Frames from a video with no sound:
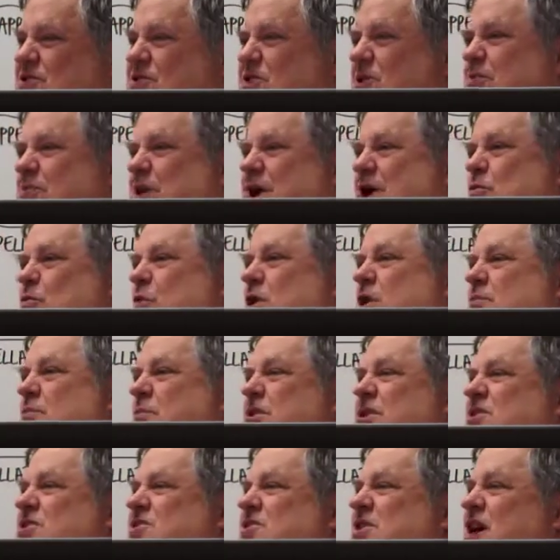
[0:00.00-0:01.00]
Some guy wanted me
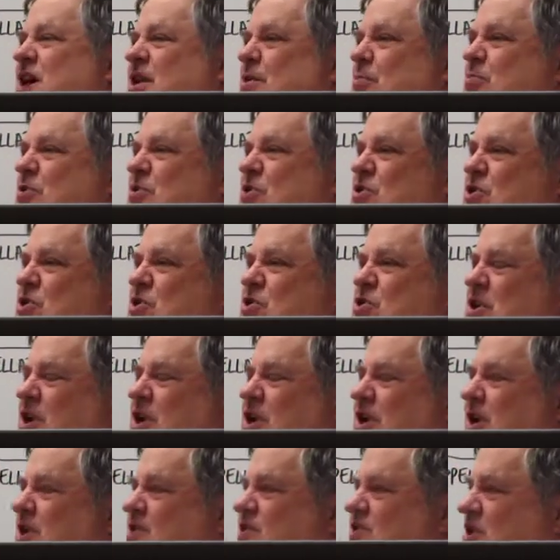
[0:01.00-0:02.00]
to sign a petition
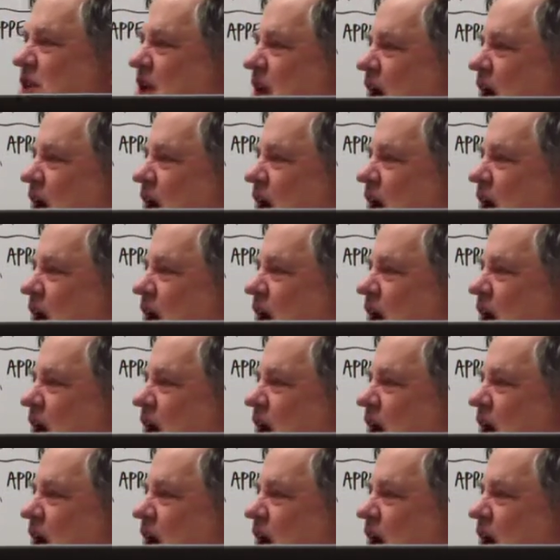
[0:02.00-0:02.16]
against the